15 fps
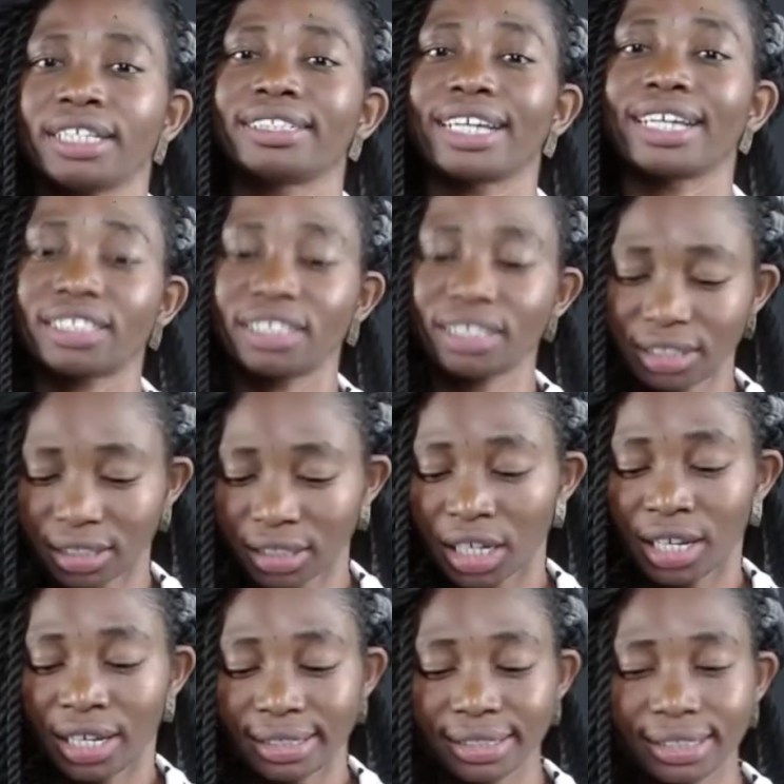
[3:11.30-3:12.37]
That is,
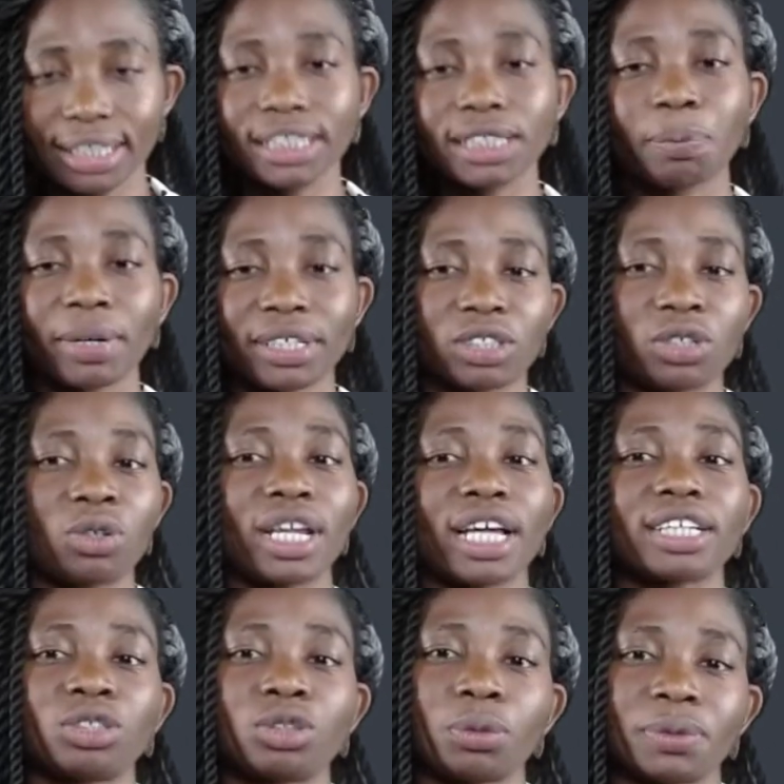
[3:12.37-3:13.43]
this
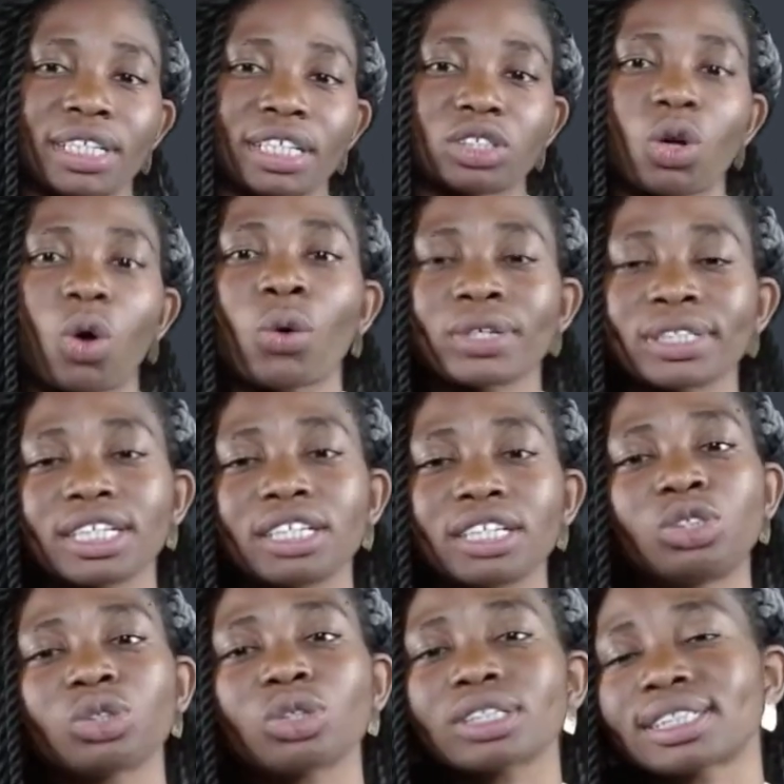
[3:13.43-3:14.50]
particular substance
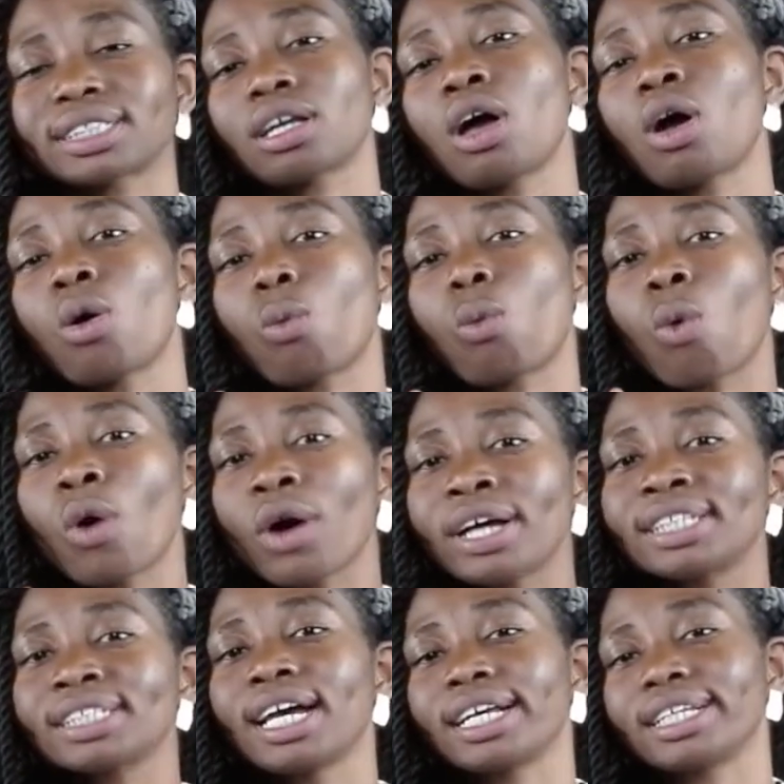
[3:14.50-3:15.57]
contains just
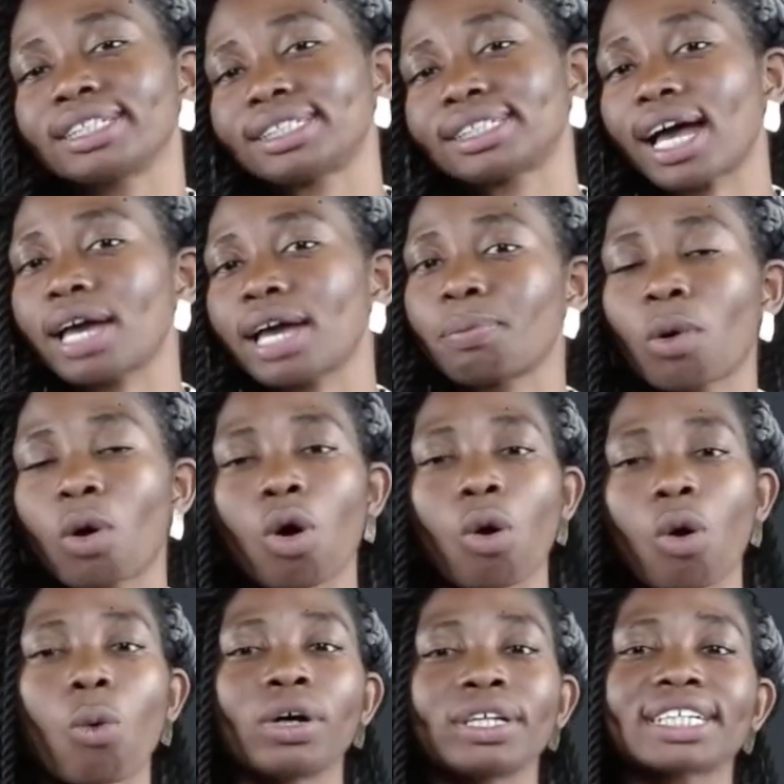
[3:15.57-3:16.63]
one type
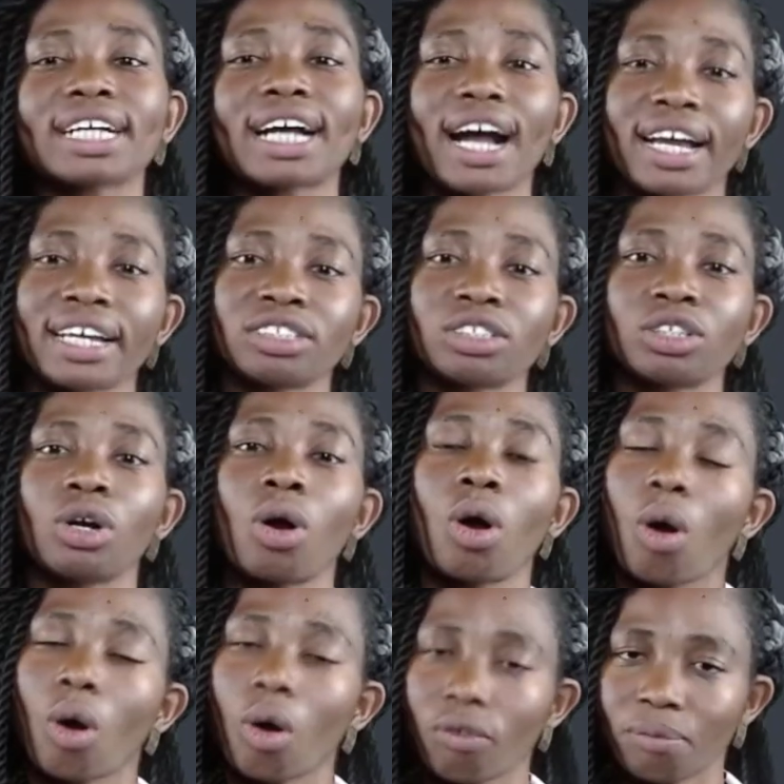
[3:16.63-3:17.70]
or one kind
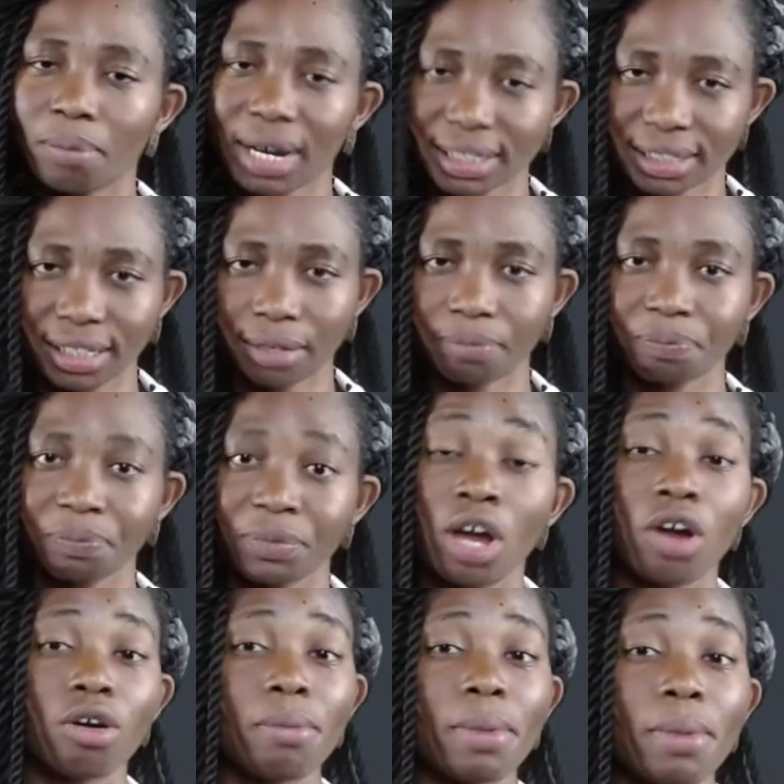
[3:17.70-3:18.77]
of matter.
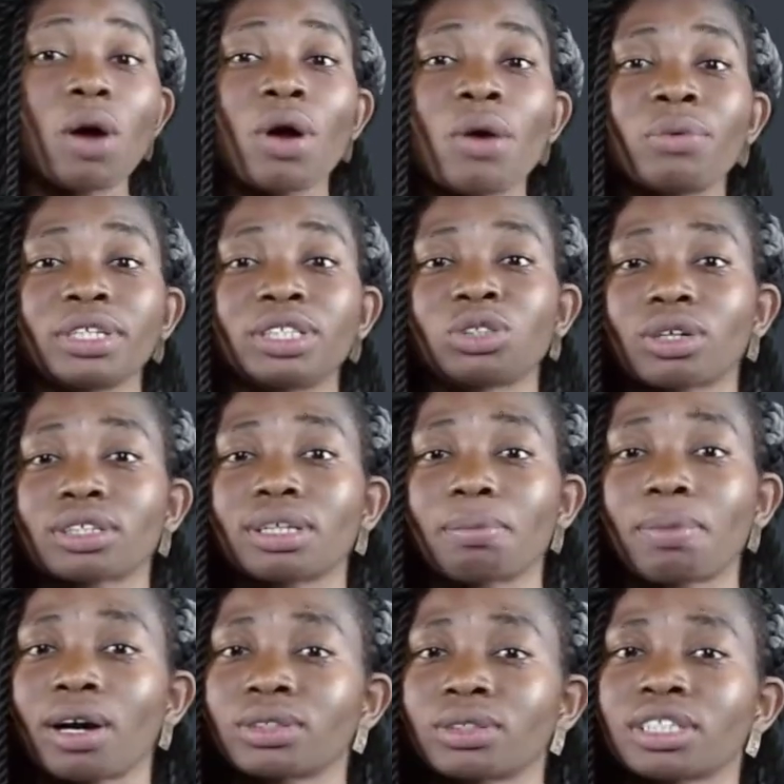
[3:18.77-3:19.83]
Remember when we talked
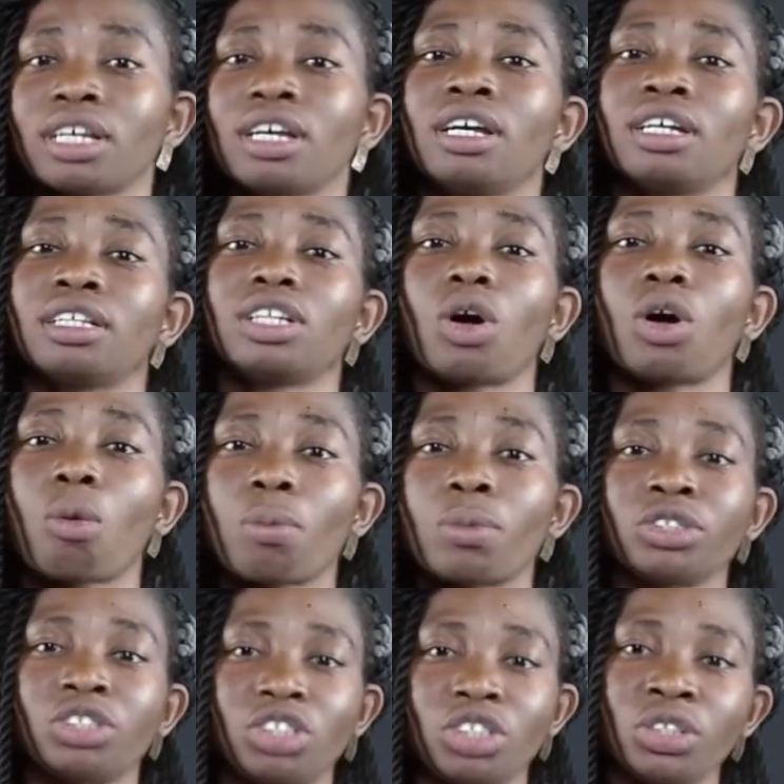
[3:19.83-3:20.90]
about the
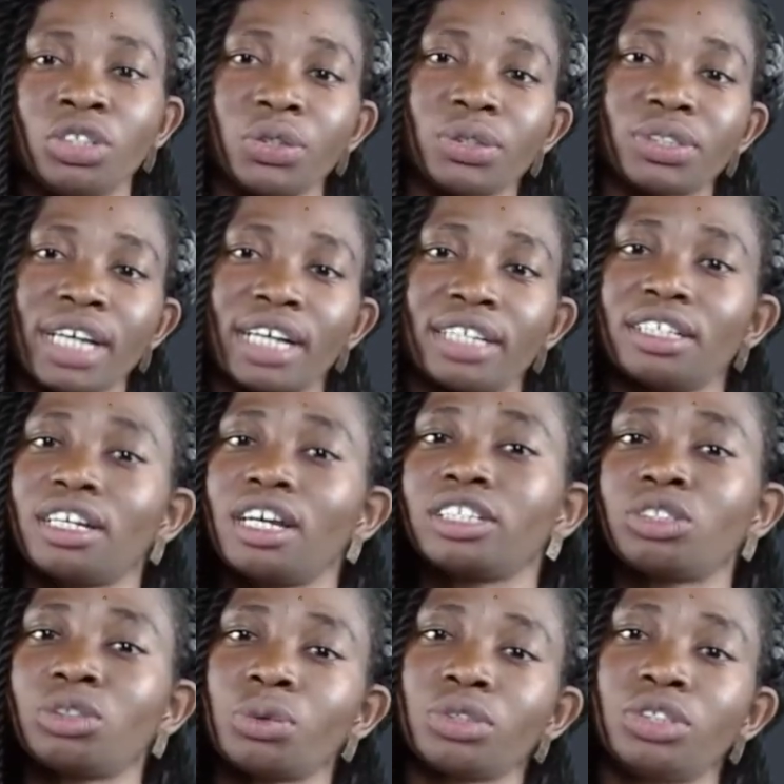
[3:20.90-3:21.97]
homogeneous and the
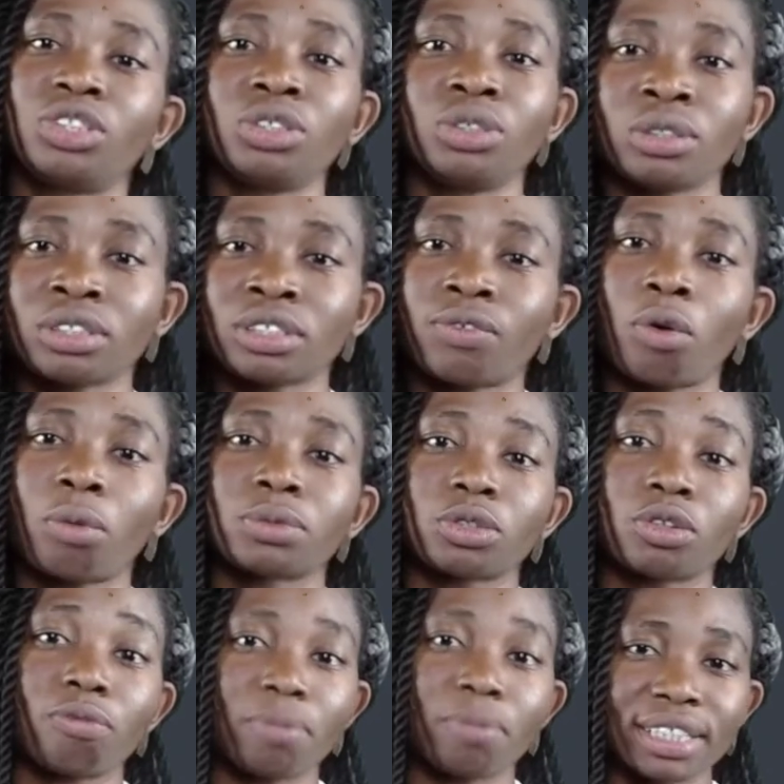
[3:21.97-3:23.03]
heterogeneous forms
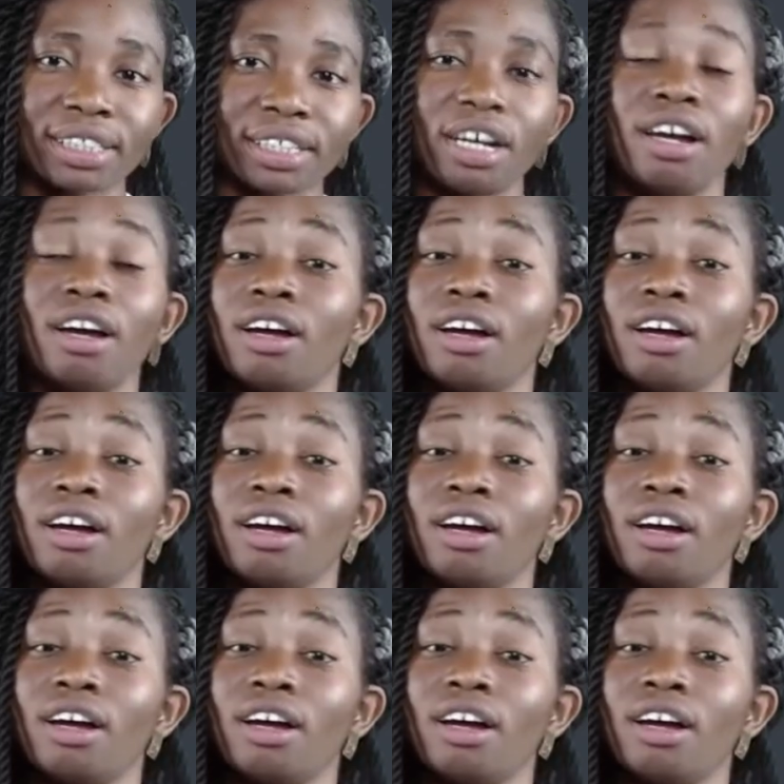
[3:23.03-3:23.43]
of matter?